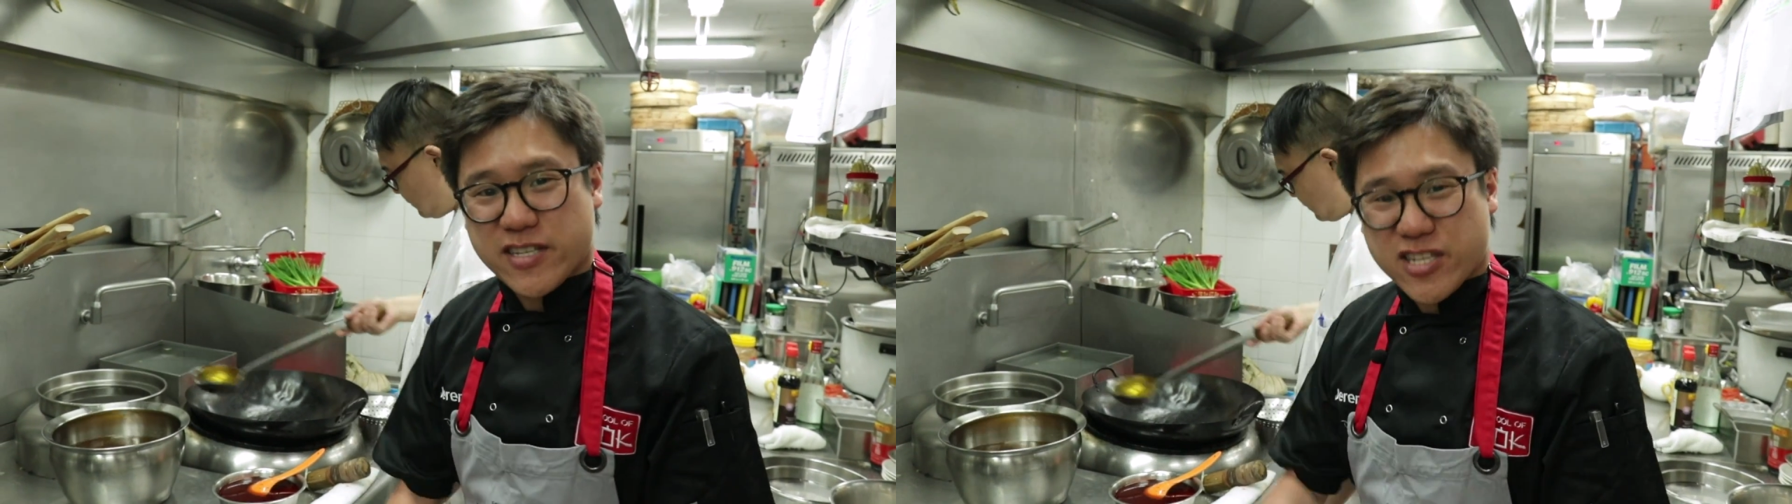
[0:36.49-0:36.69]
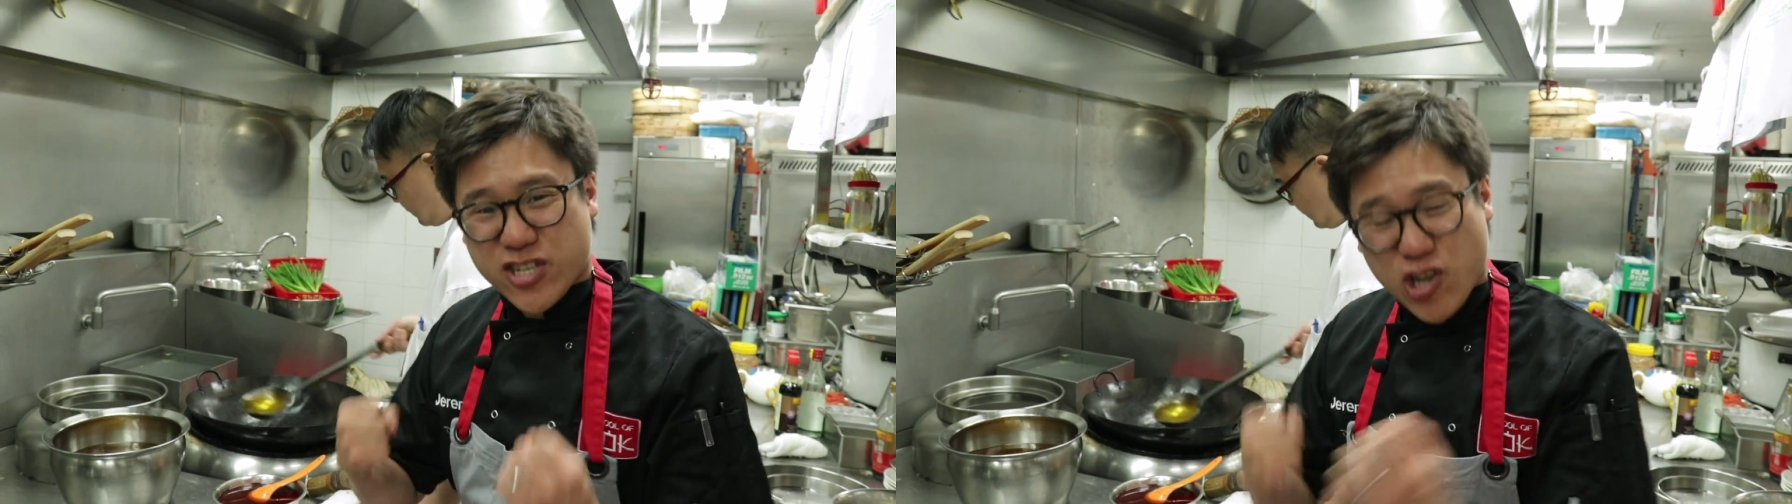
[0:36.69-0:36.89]

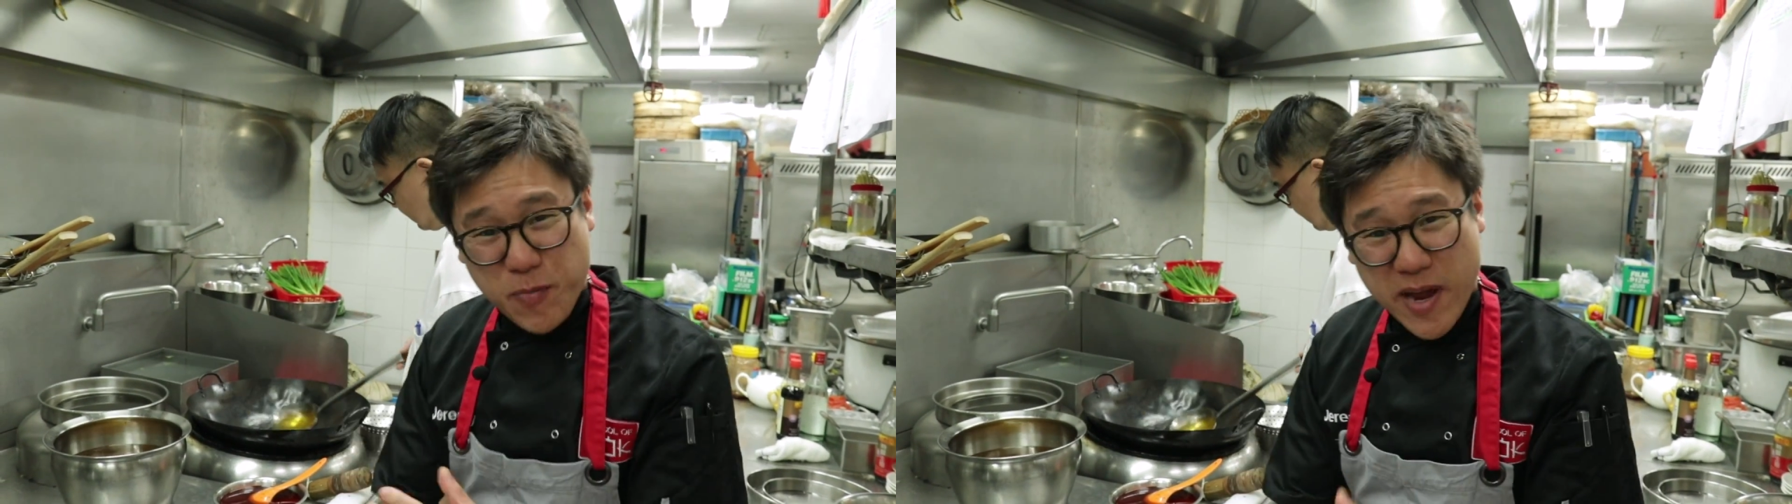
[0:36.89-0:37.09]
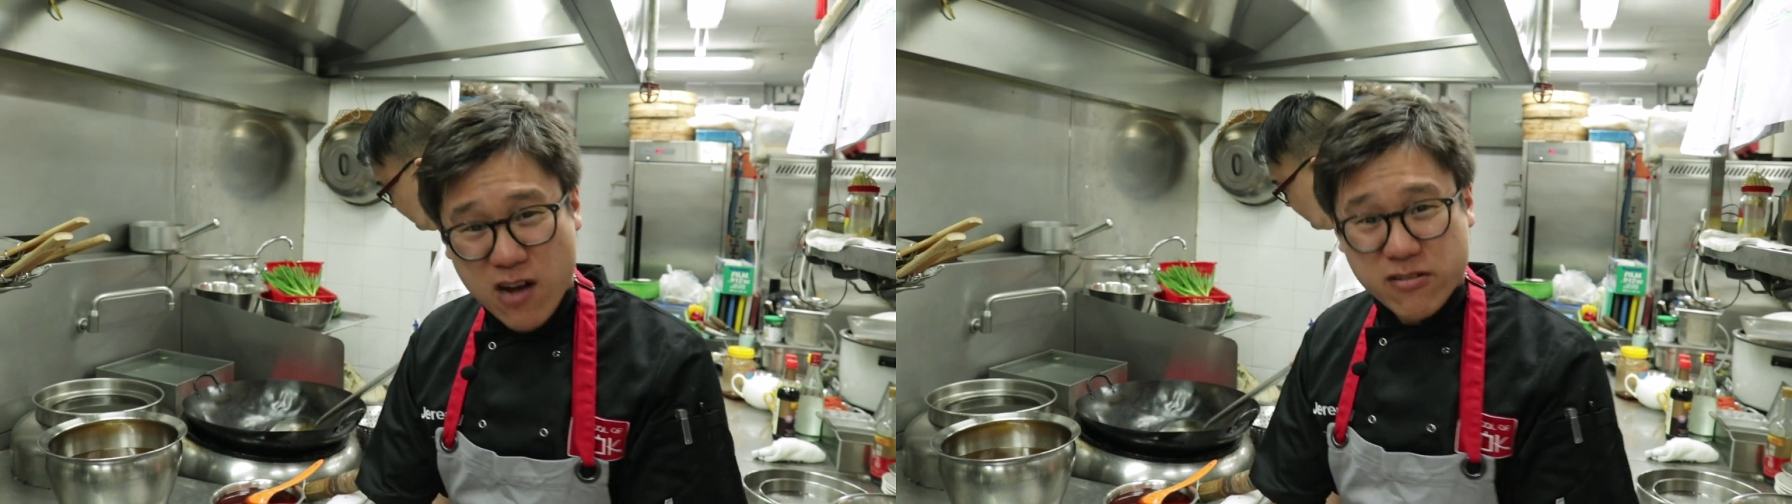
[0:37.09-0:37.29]

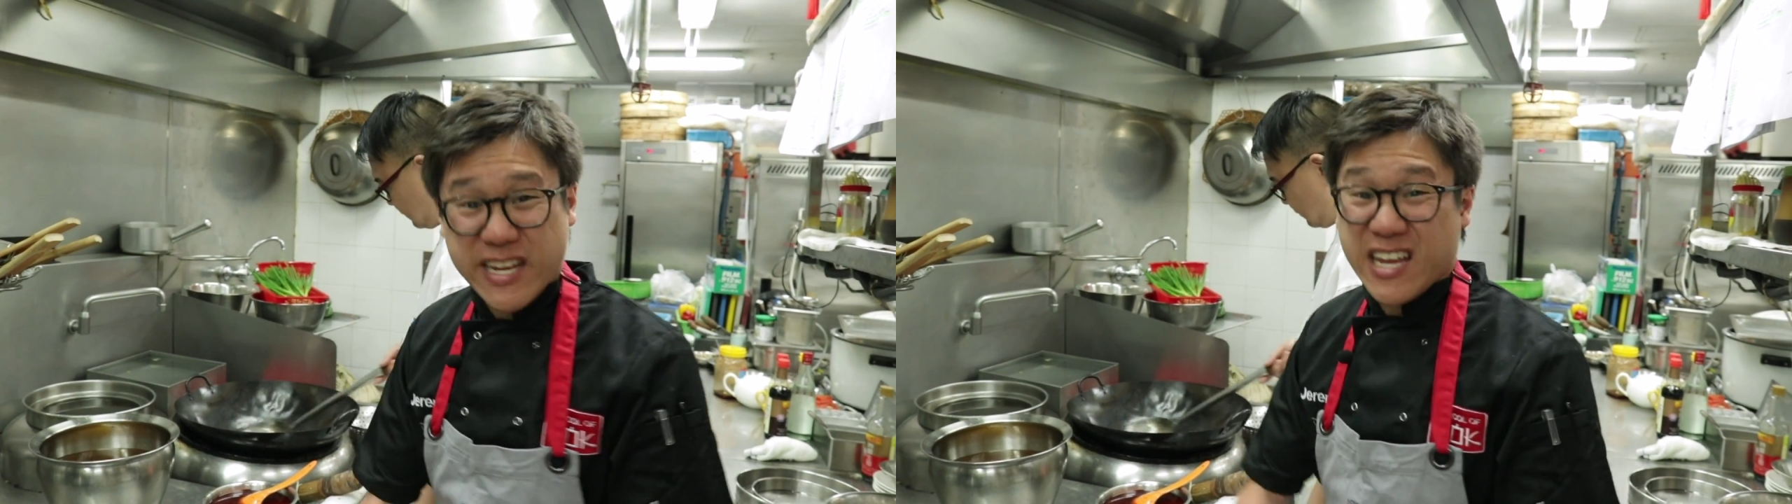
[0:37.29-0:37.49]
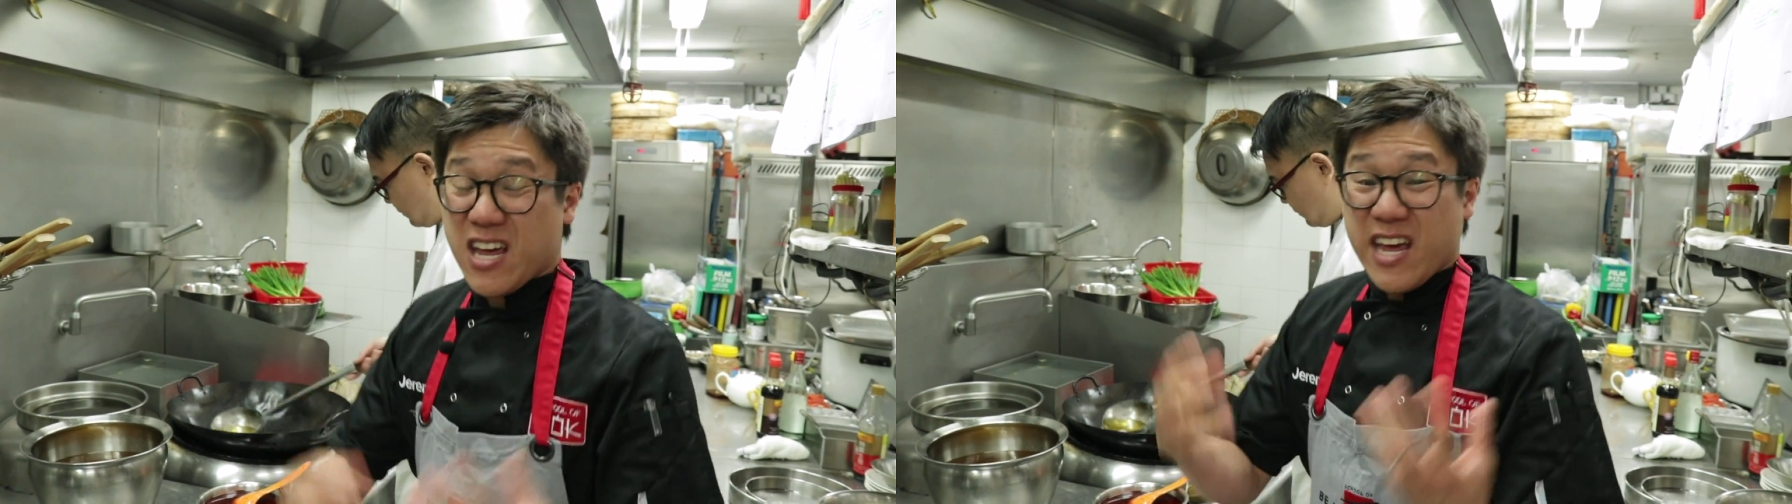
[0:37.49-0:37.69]
Super
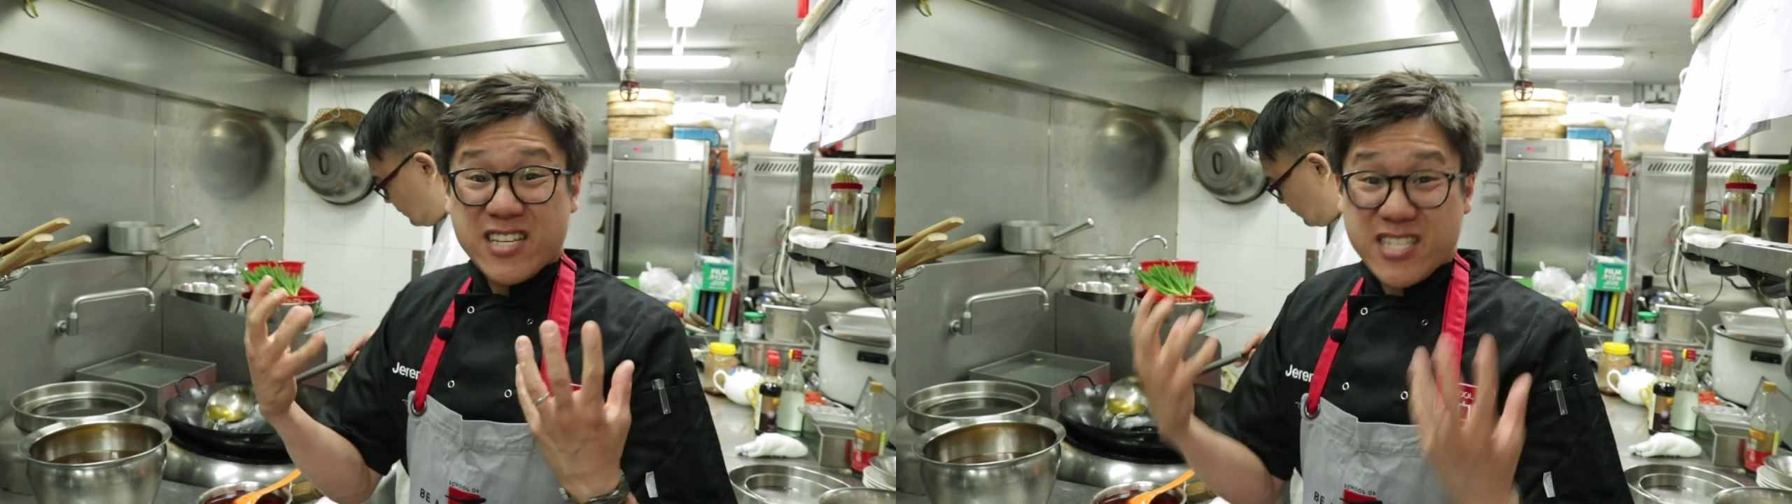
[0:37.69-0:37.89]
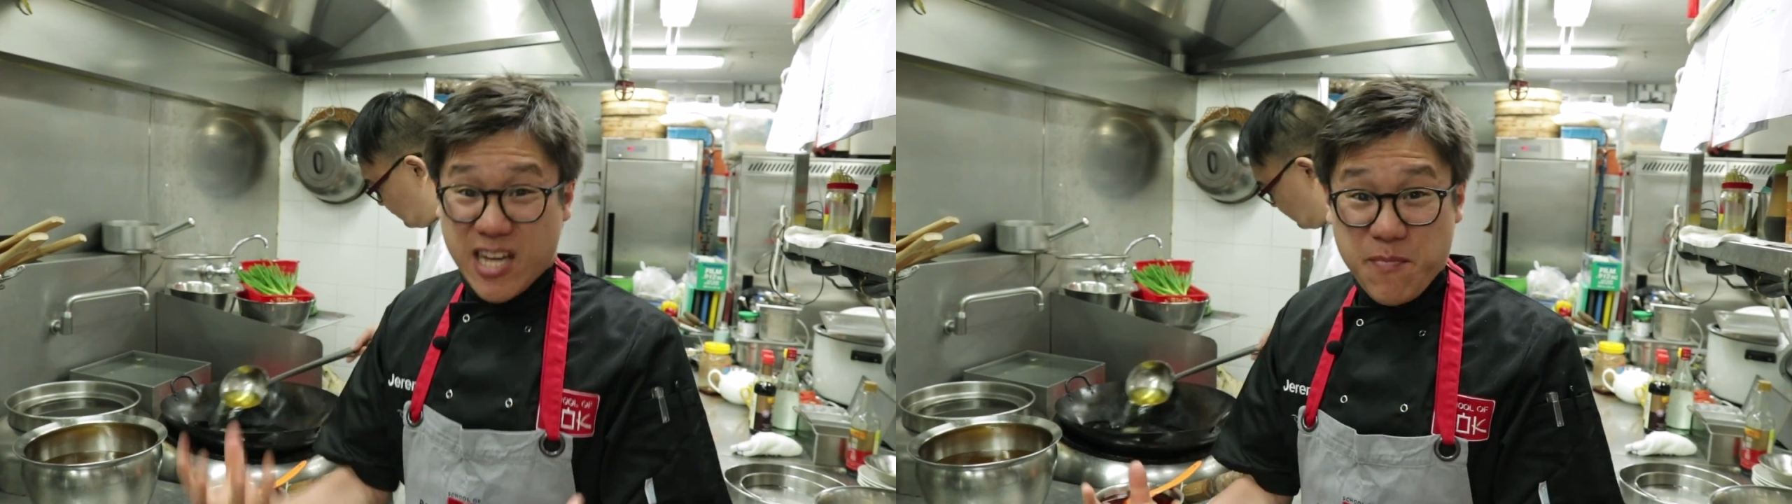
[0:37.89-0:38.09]
healthy,
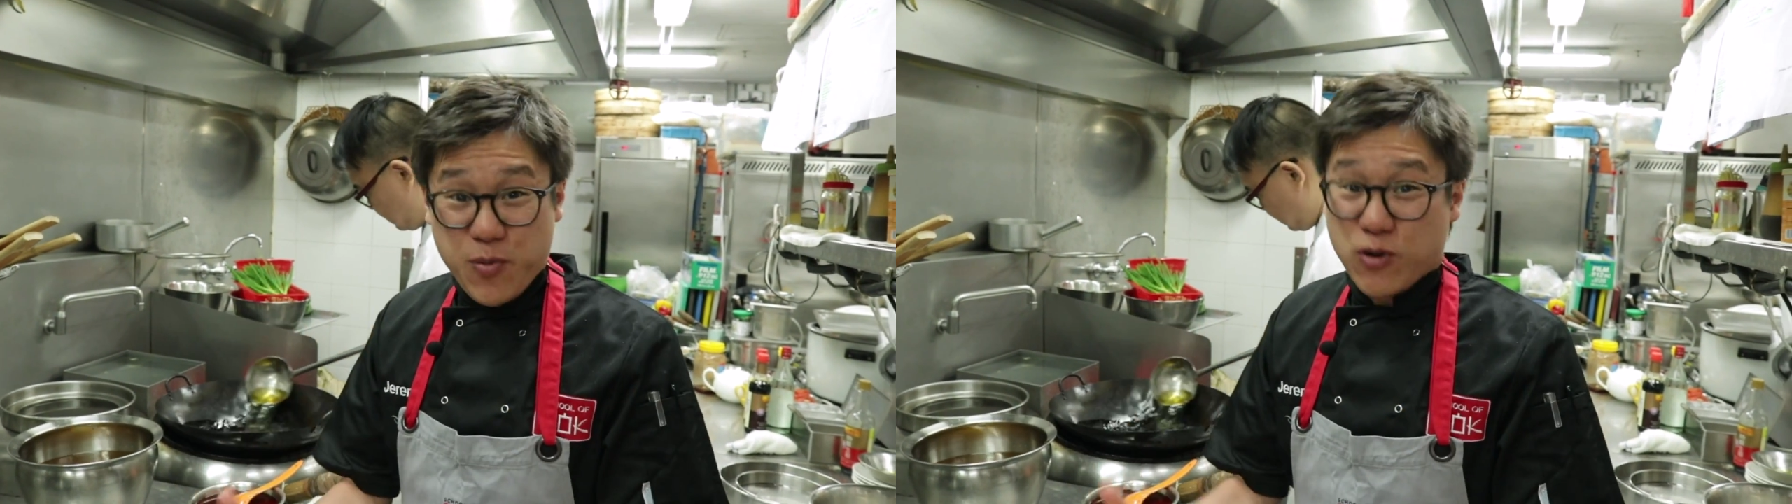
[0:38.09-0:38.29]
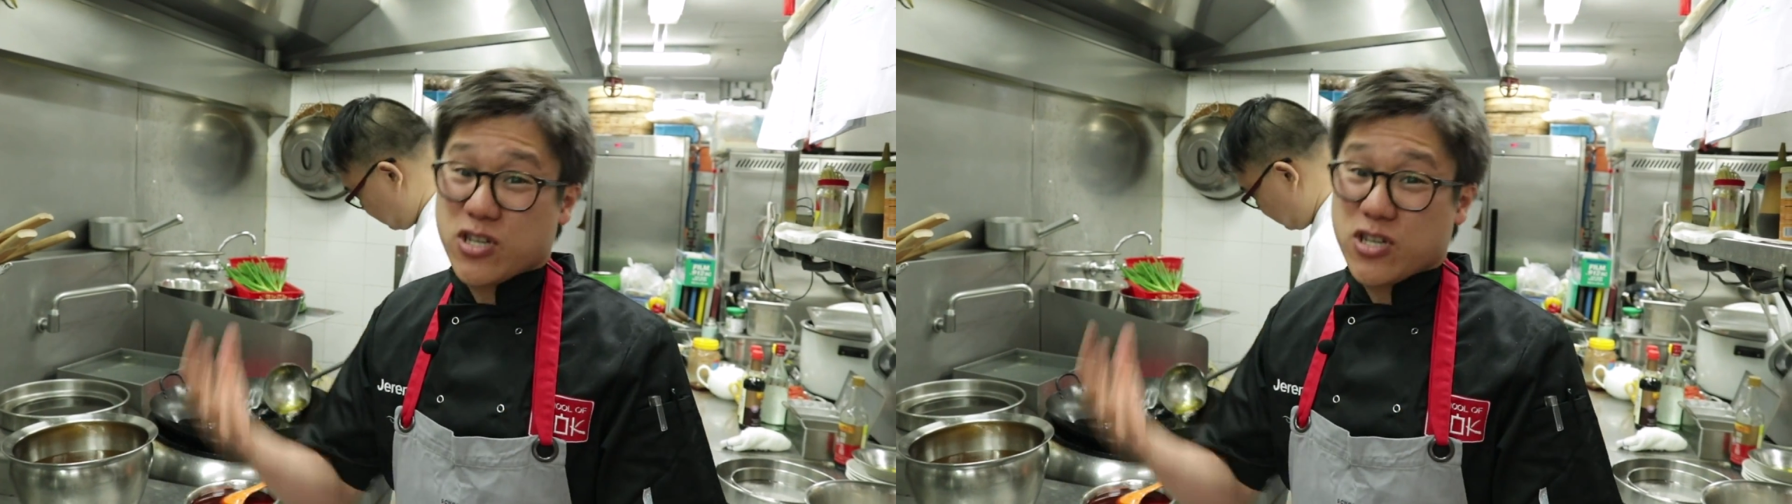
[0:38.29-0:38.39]
simple,